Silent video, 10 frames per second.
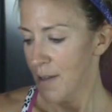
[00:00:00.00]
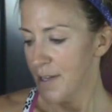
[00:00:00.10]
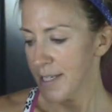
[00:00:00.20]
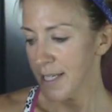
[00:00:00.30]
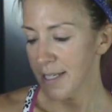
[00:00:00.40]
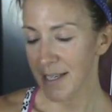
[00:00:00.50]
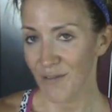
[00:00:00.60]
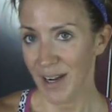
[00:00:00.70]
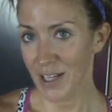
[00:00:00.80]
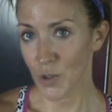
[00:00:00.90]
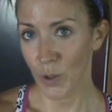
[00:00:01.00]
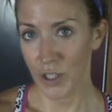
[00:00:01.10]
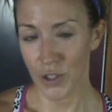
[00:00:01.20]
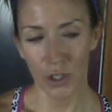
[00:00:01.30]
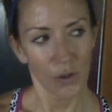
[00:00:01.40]
This is Advanced one
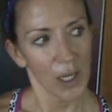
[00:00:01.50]
and two, and